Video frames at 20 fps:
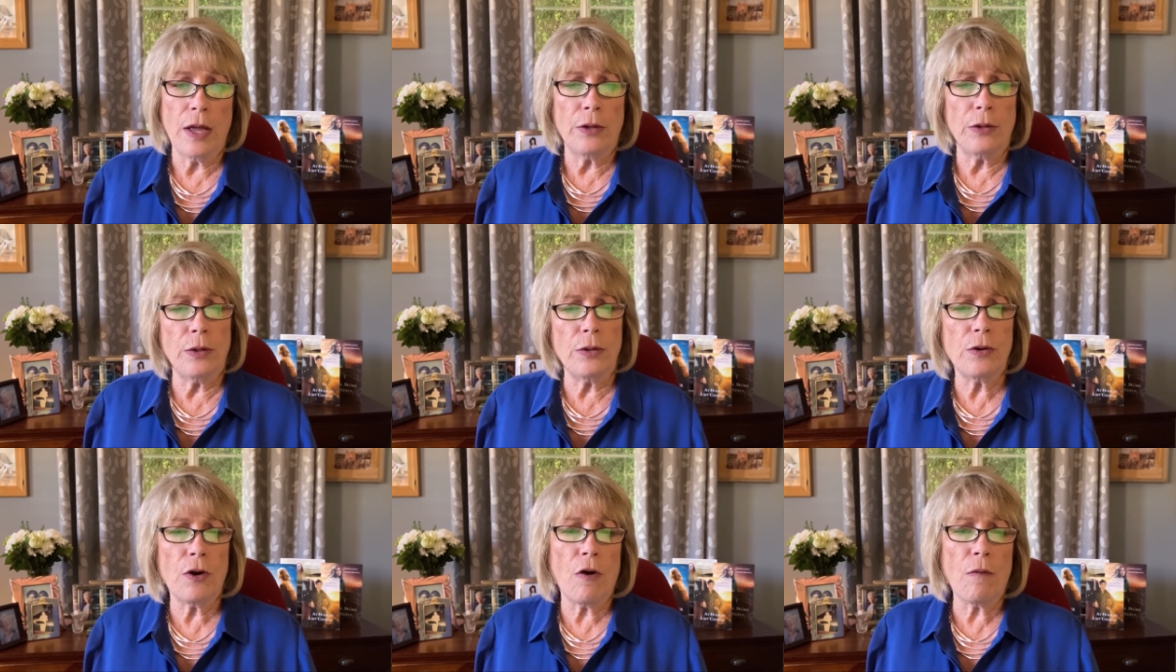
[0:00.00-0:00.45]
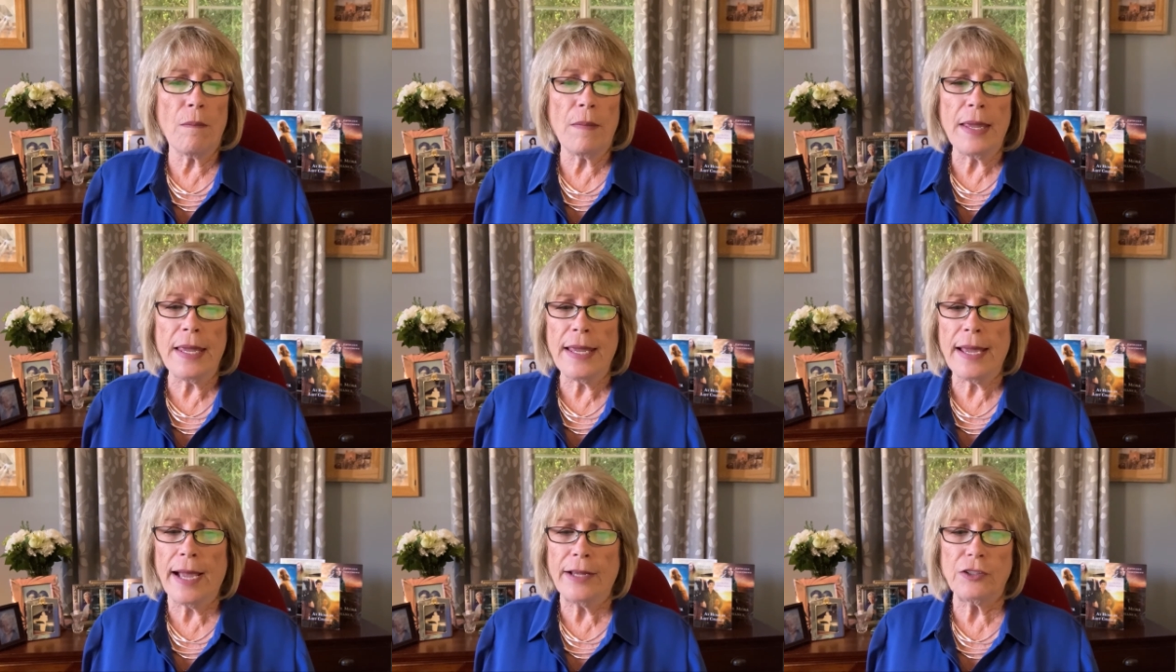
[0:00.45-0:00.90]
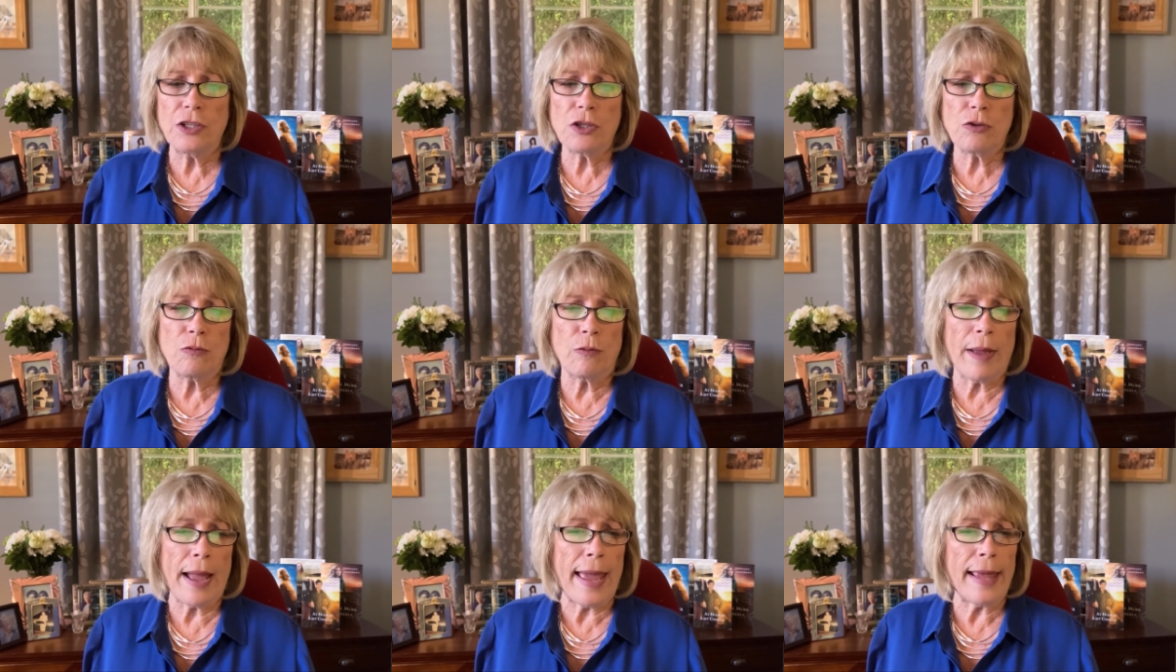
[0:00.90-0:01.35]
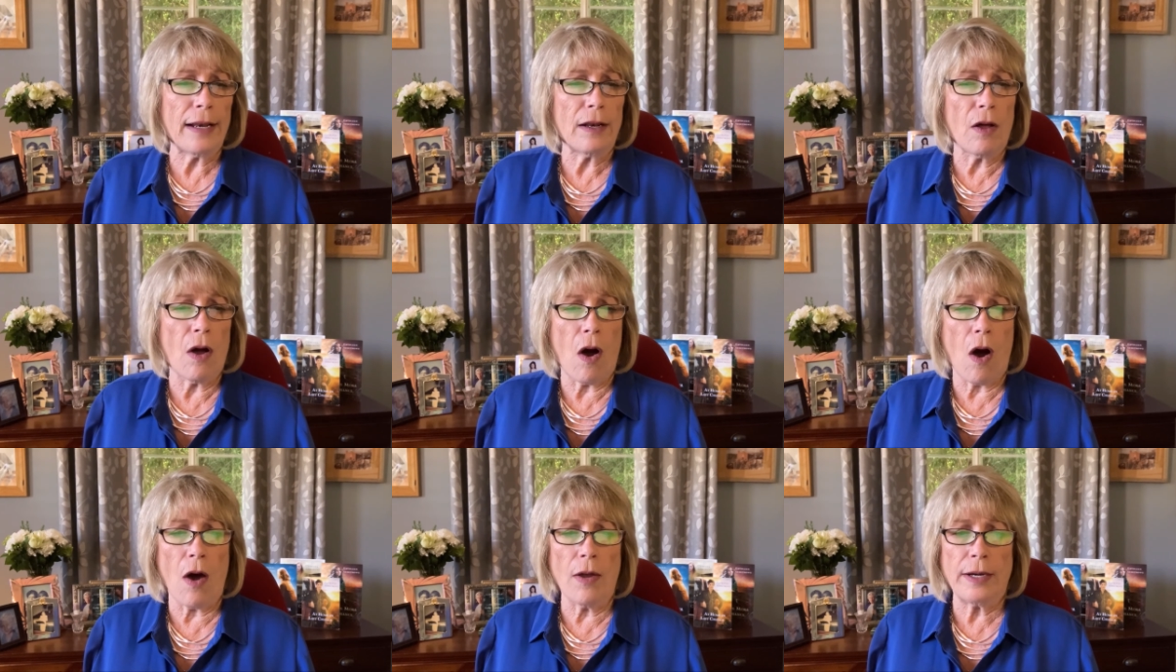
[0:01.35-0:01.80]
You know me, I just rattle
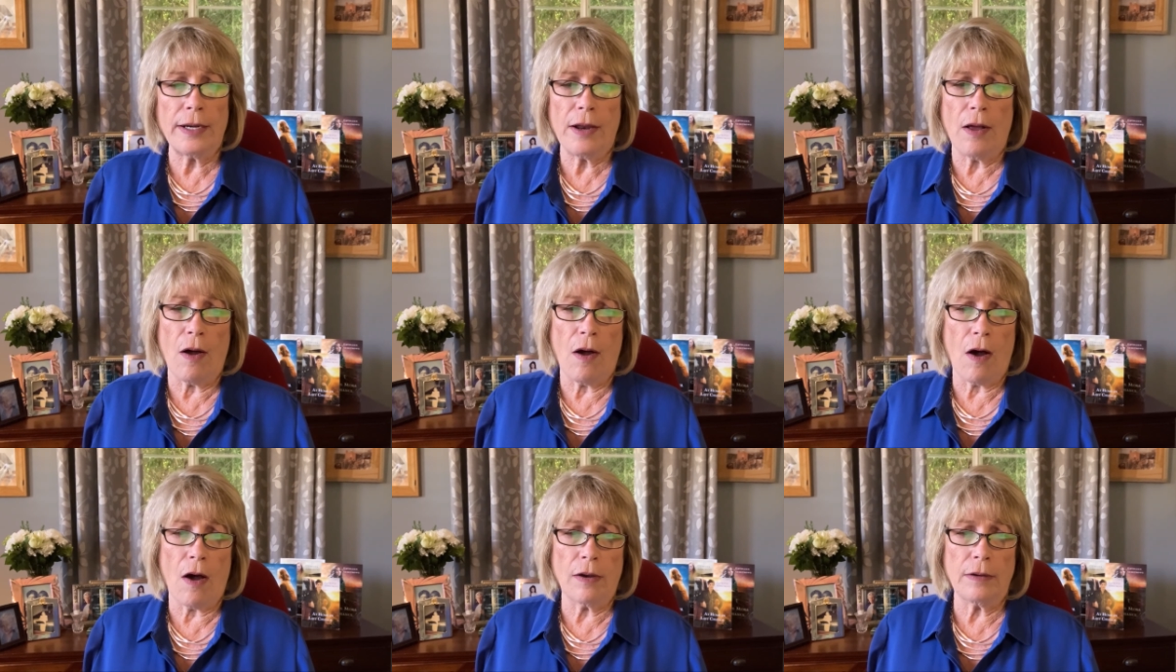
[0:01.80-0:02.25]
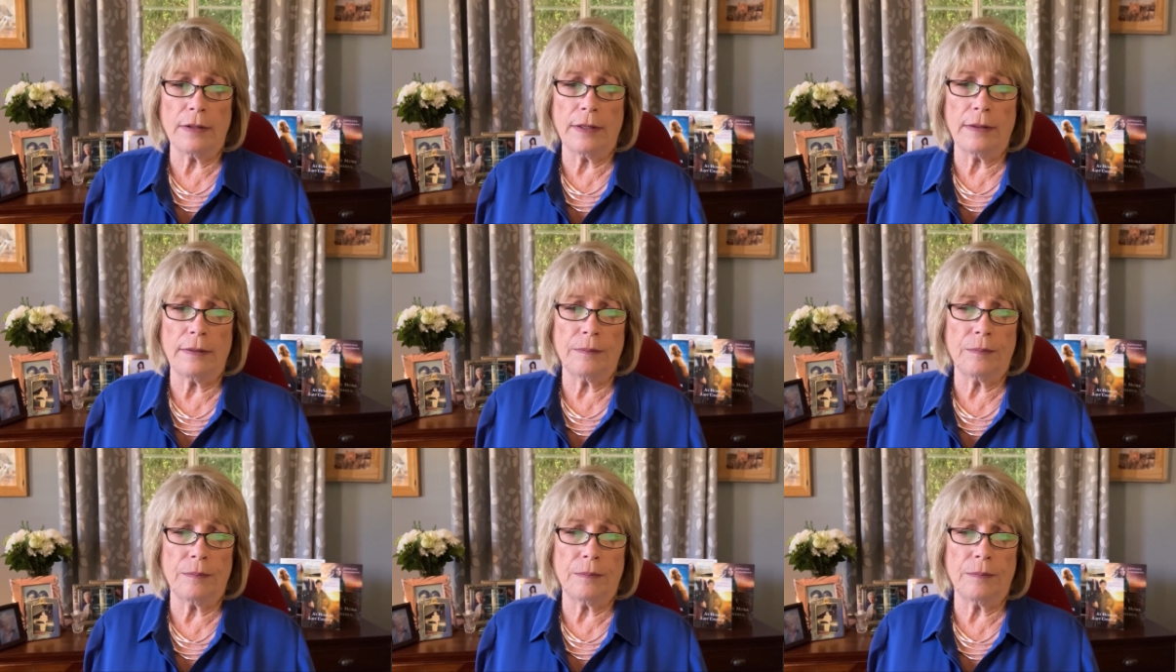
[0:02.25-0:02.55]
on and on.